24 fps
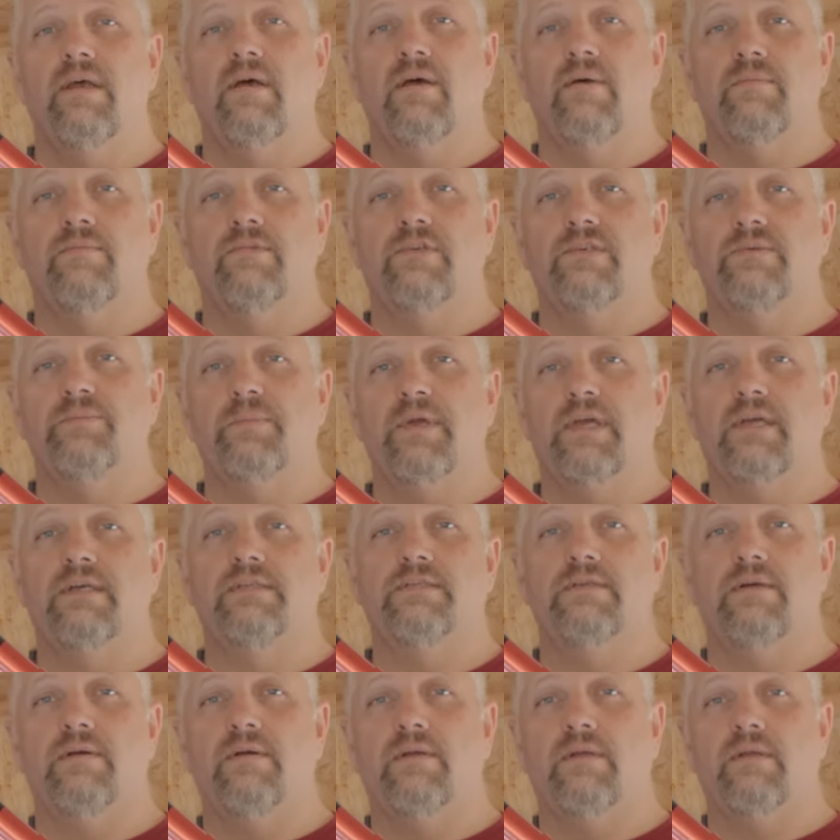Uh, just
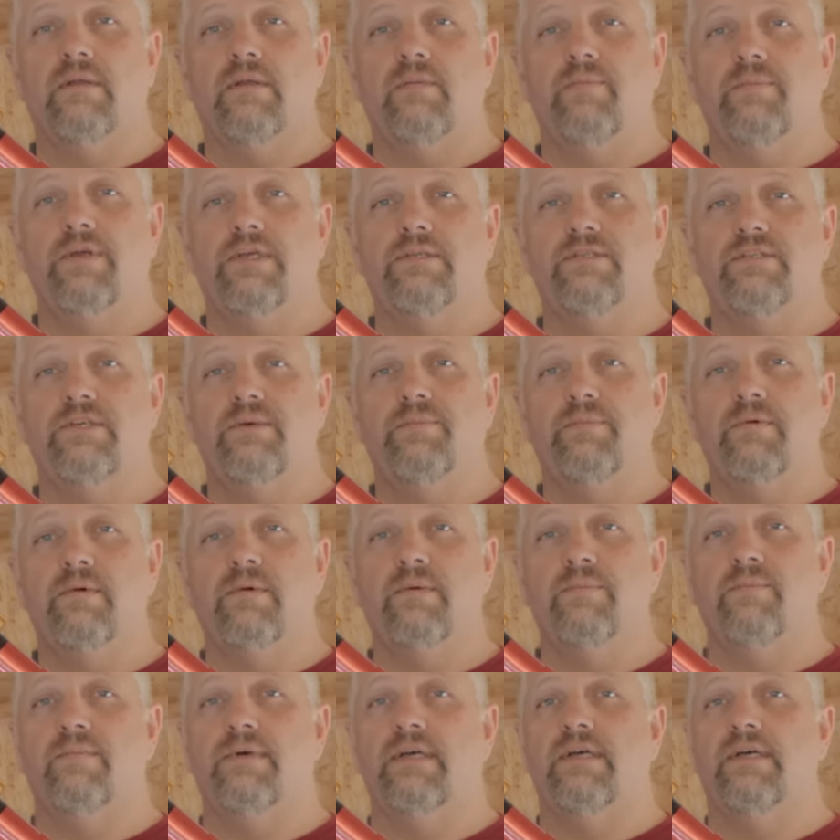because they're a little bit
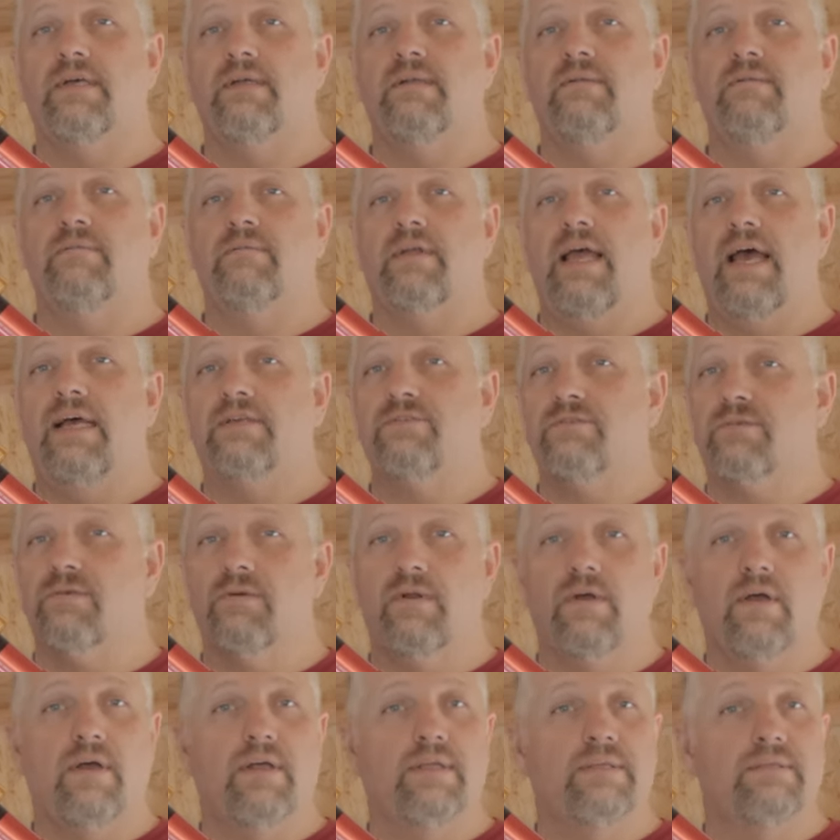cheaper, but
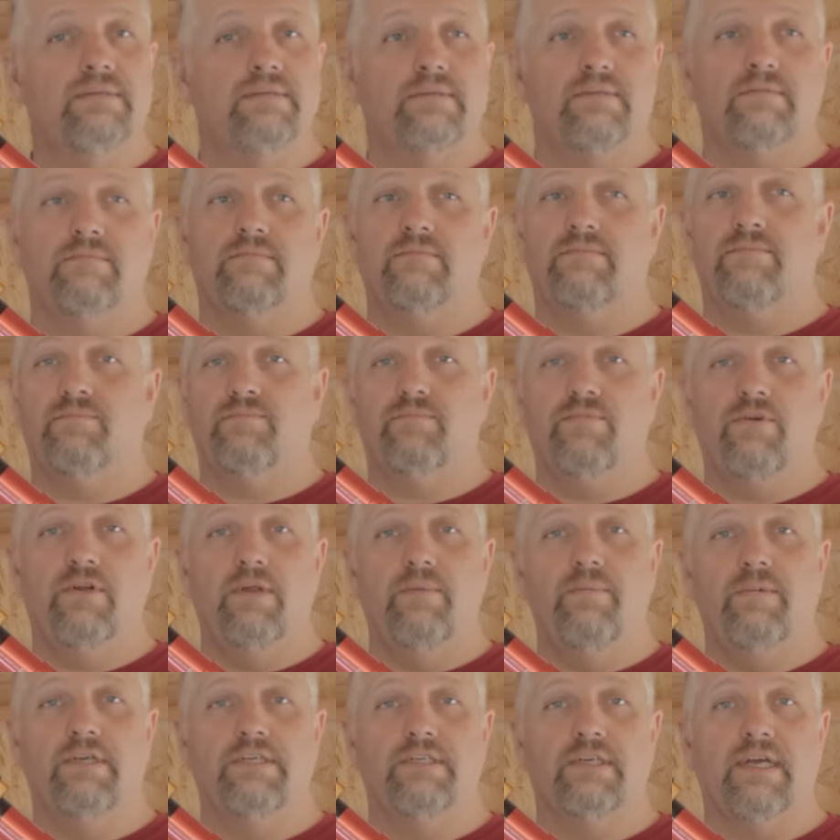Astrodon's
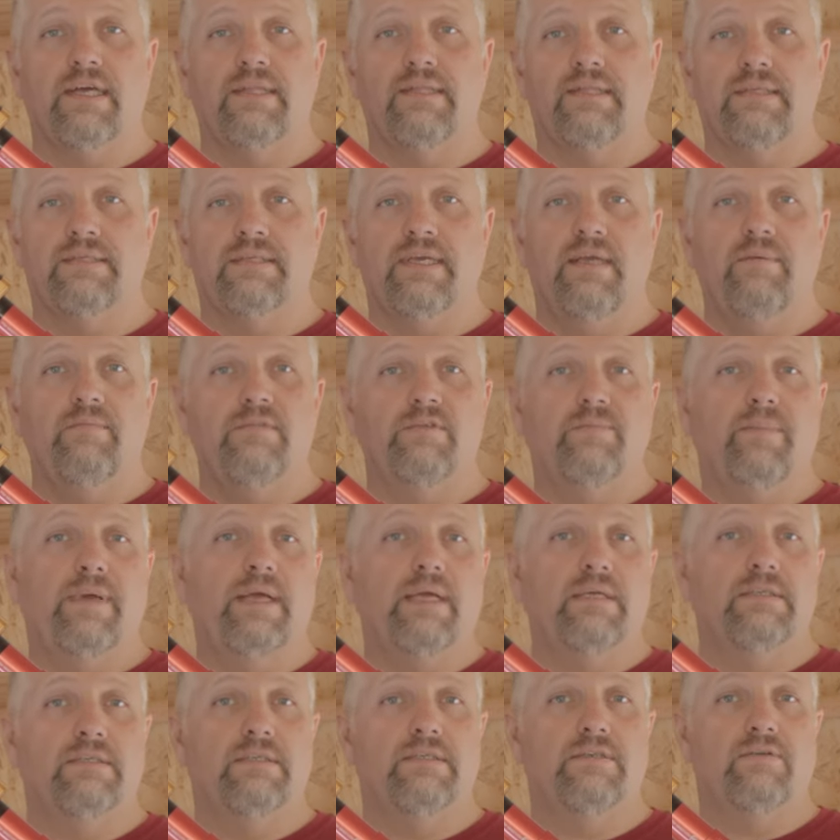pretty much got the same
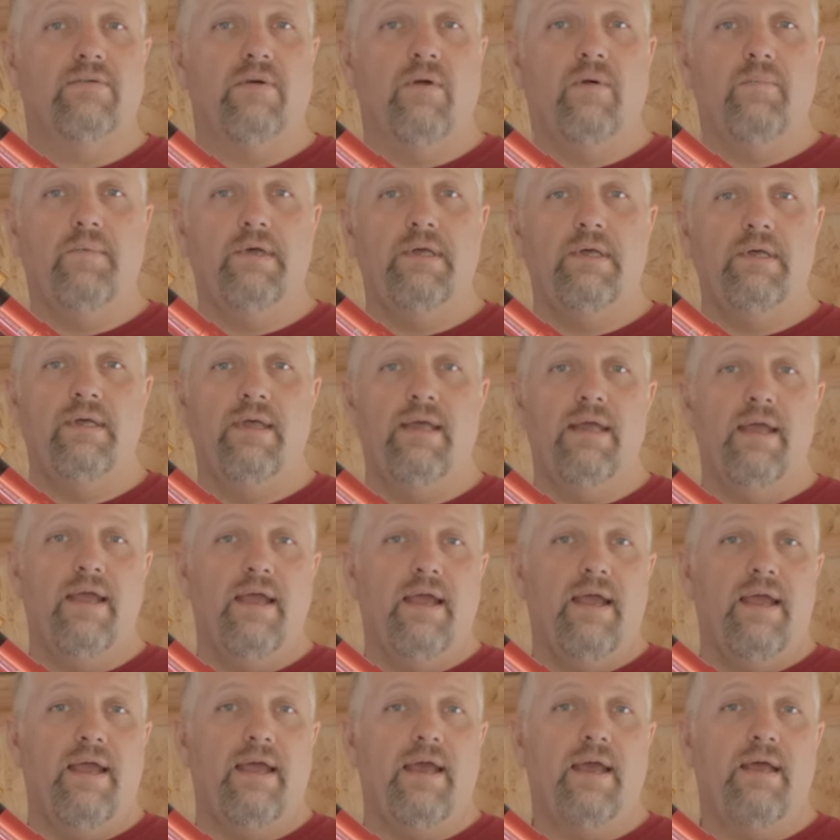specs as Chroma,
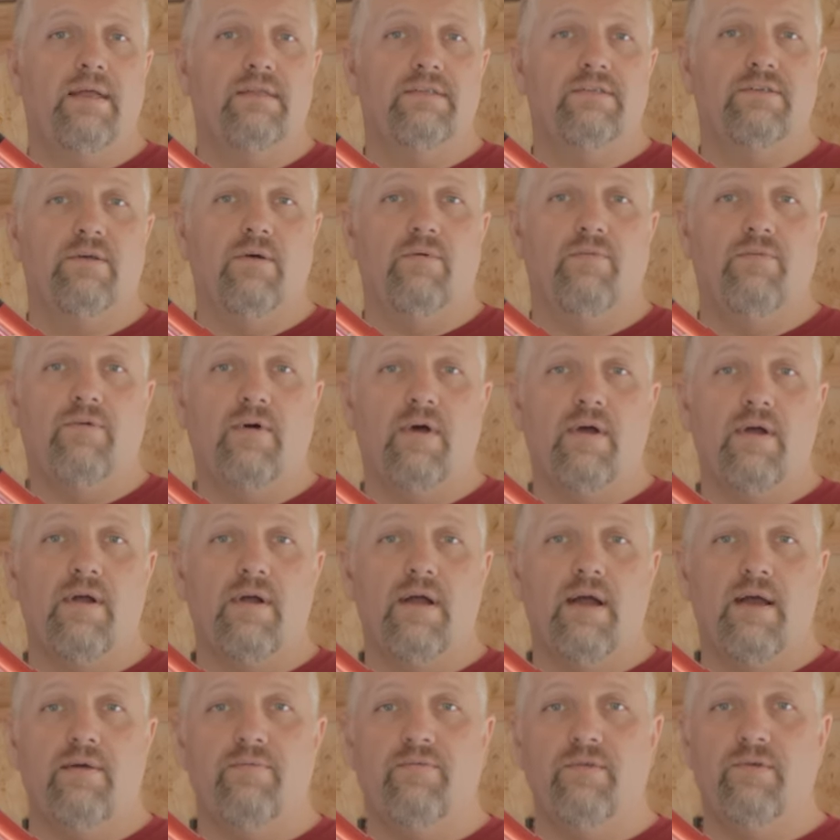and so
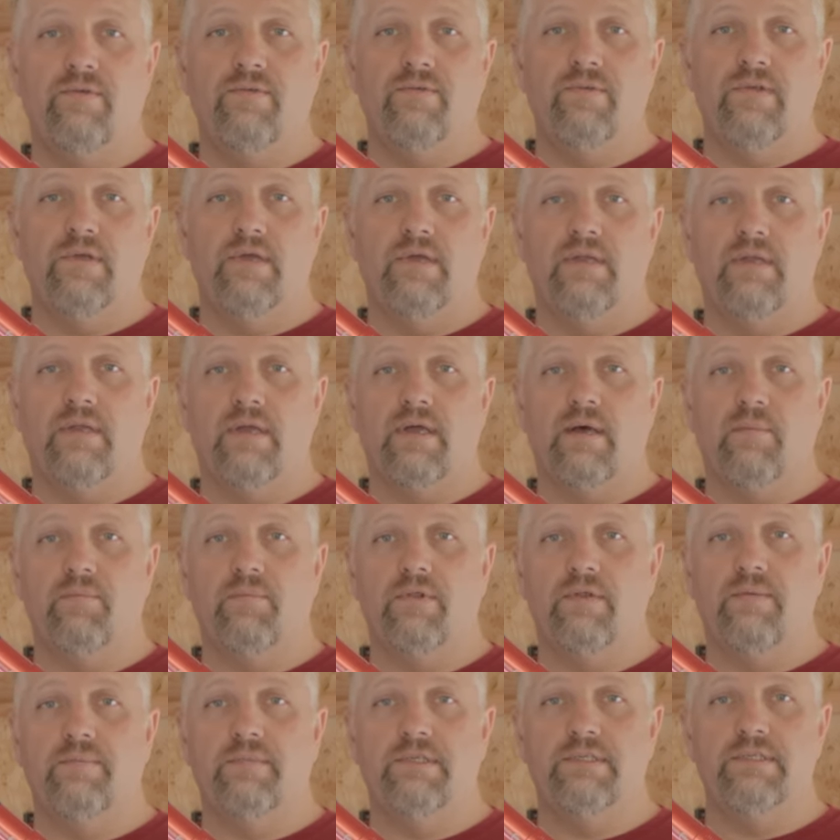far I've used it in a
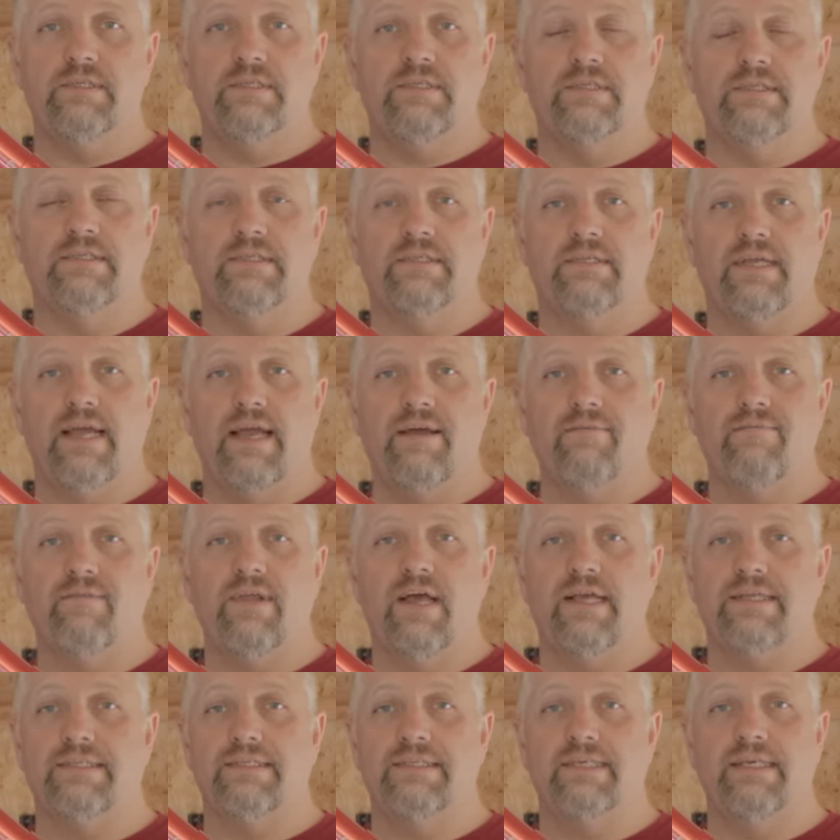couple images and I have
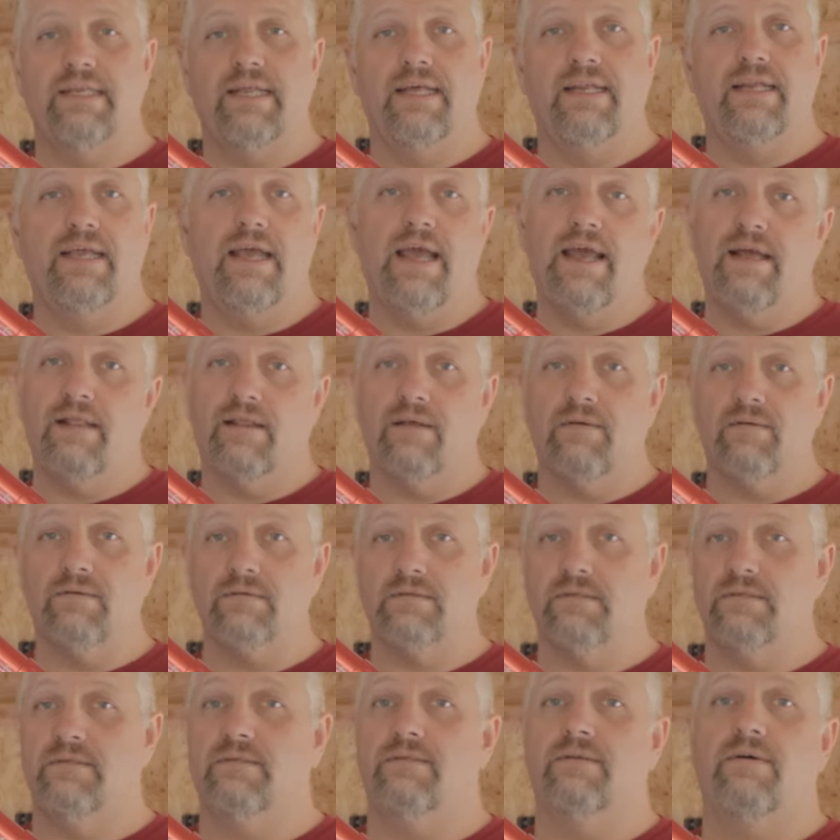not seen any
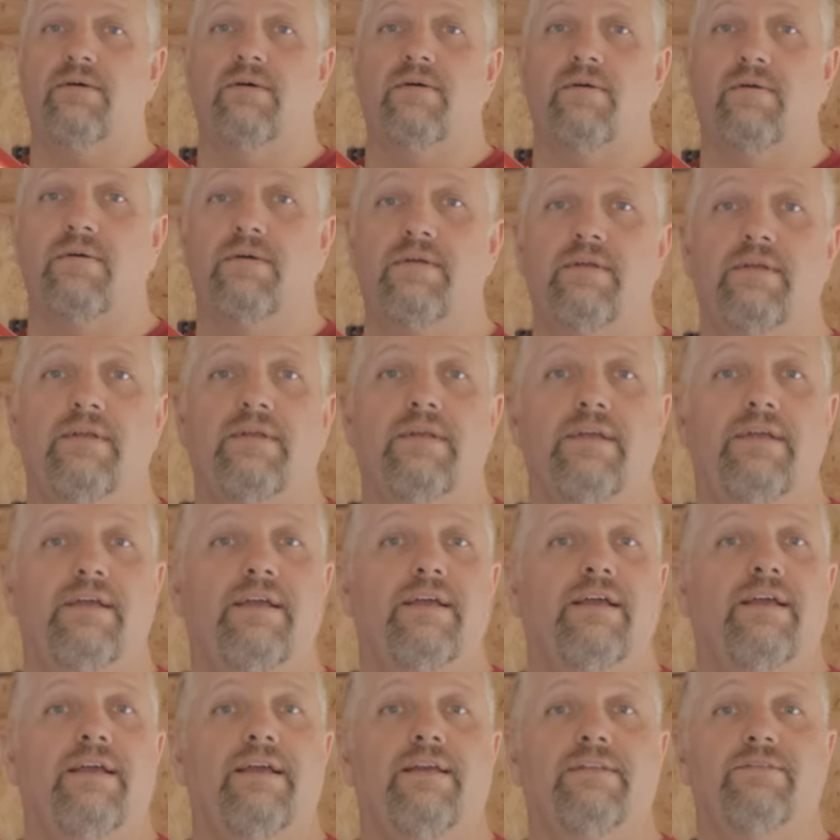halos, so
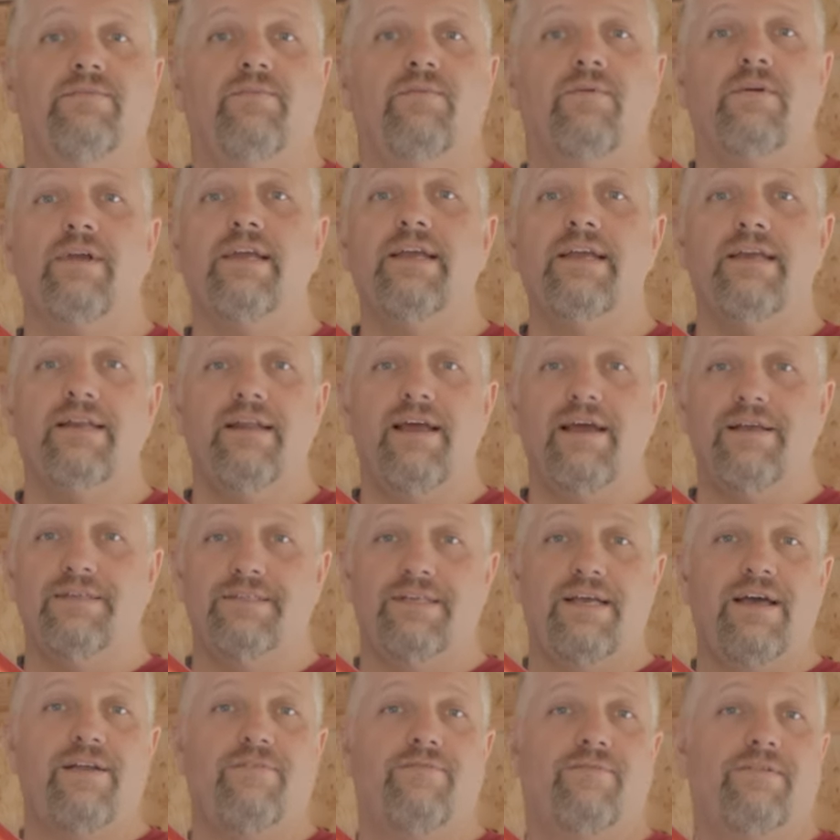it's working
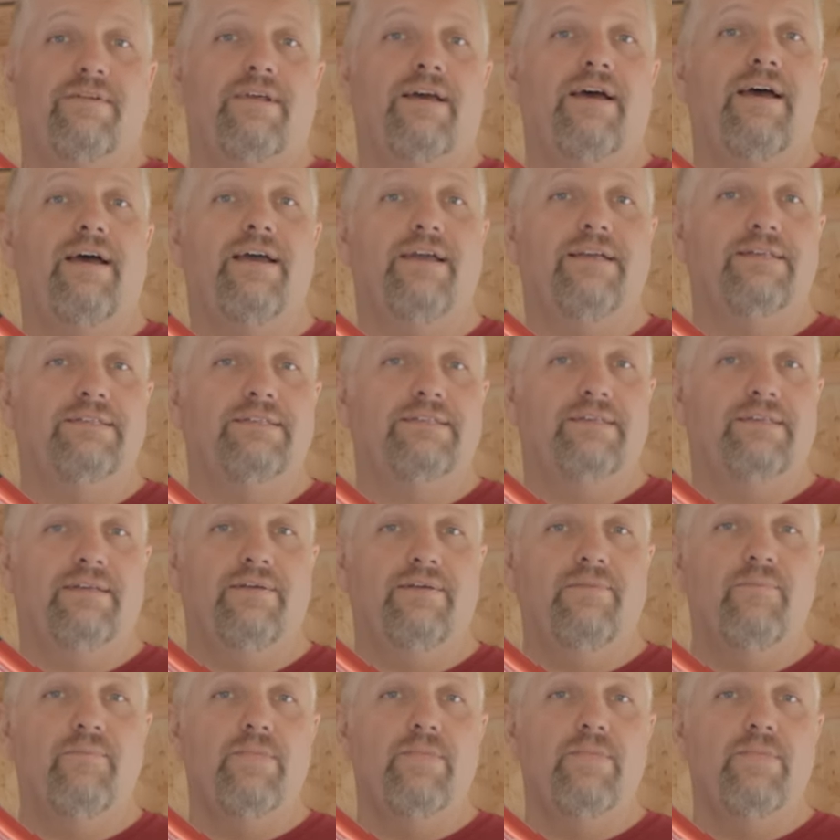as advertised.